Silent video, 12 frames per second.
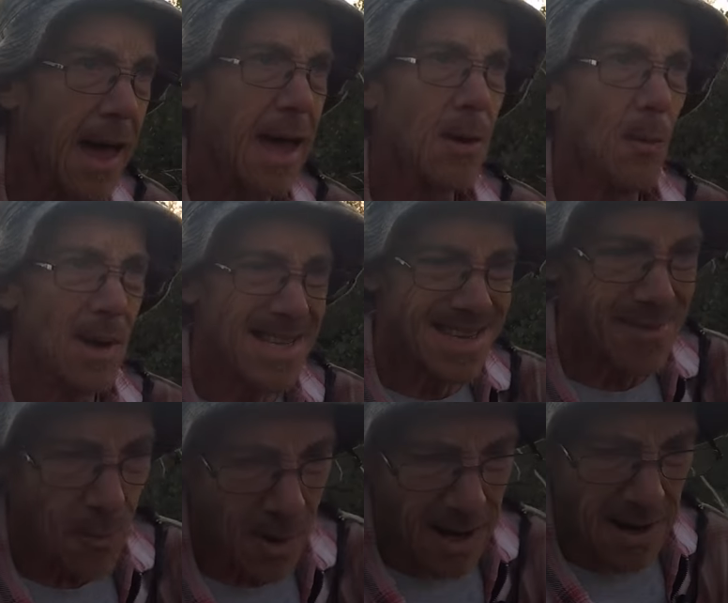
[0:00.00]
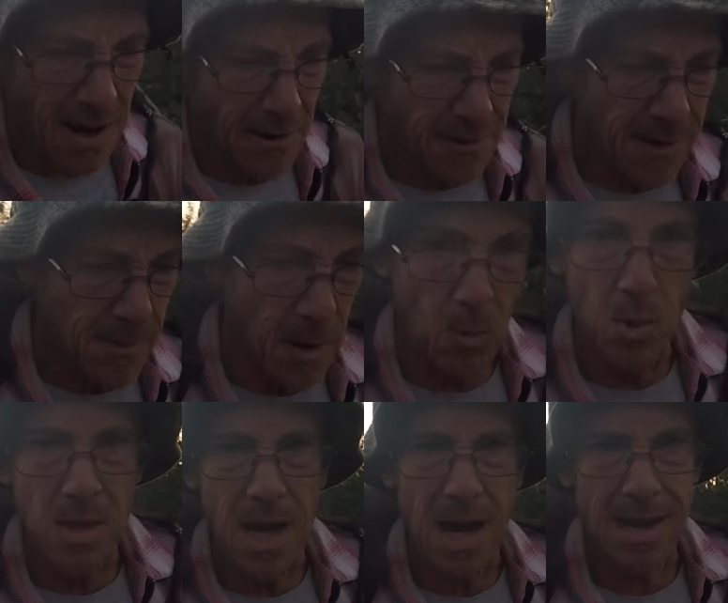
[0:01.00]
Another thing about
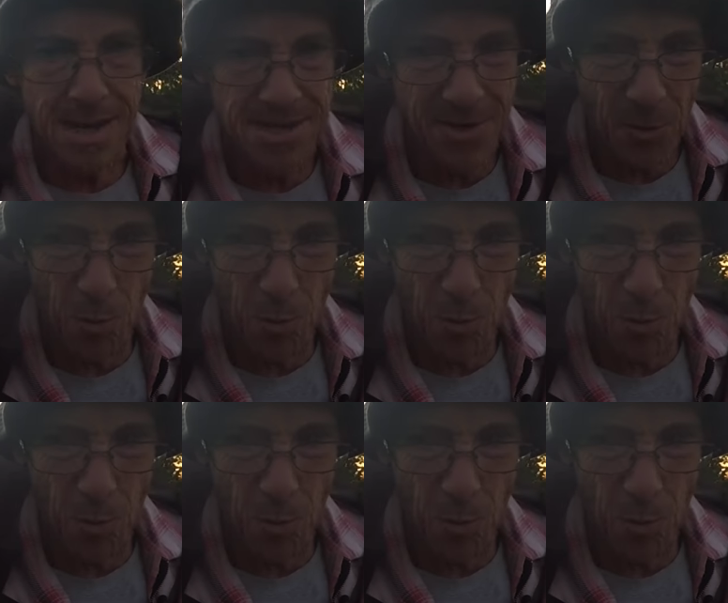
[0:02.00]
woodcock is they're